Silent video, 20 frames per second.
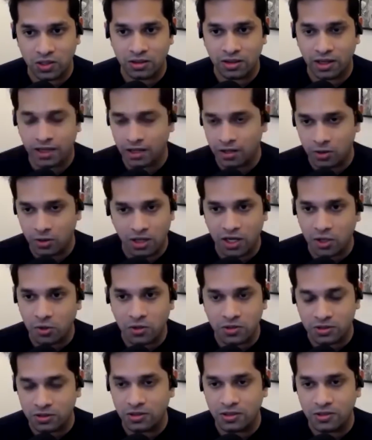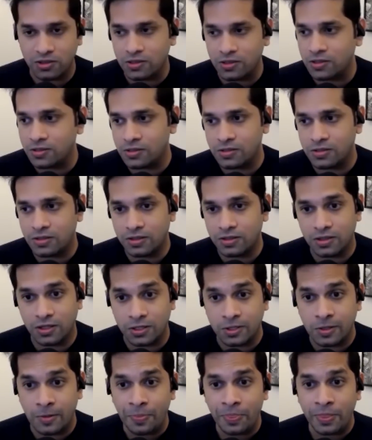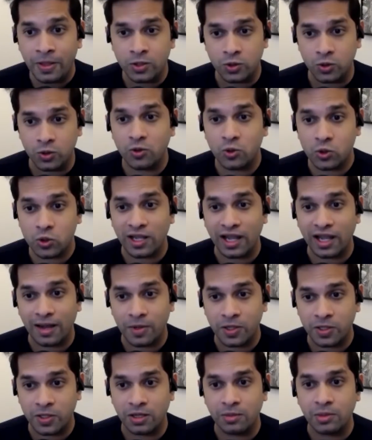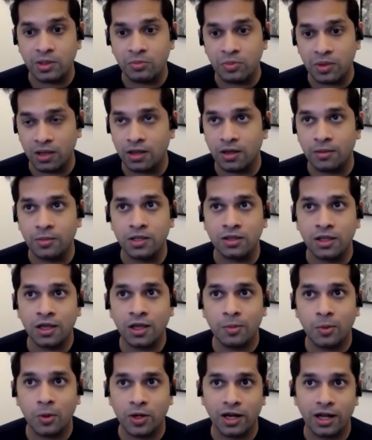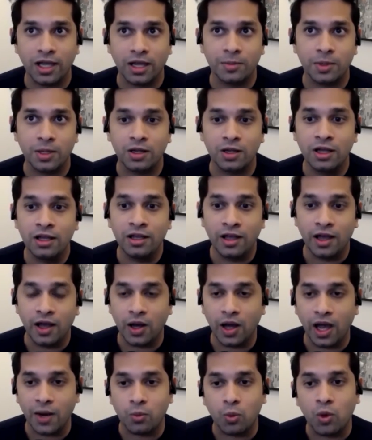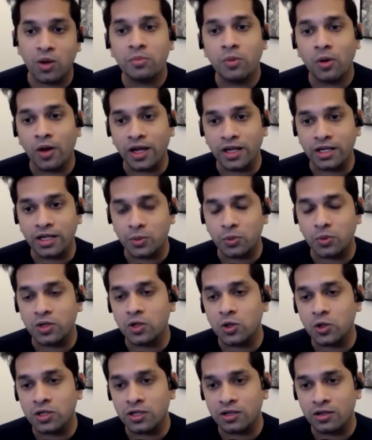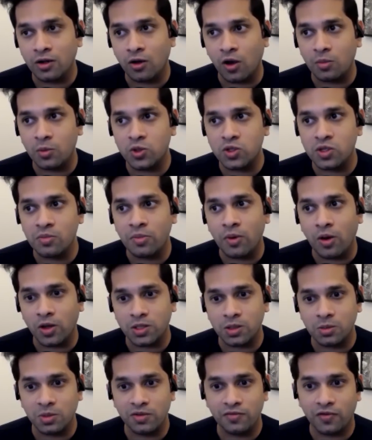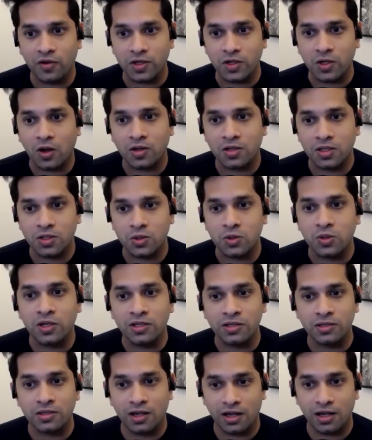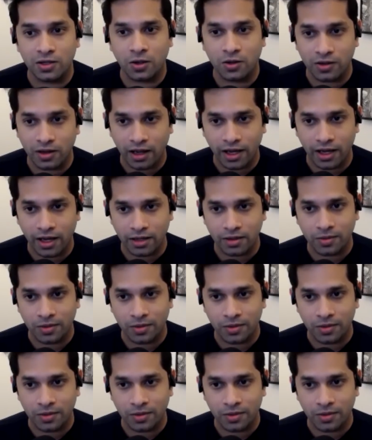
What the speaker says: like diagnosing the diseases and things. So those collaboration, I mean think about it, like, at one point it would look almost impossible for doctors to consult online.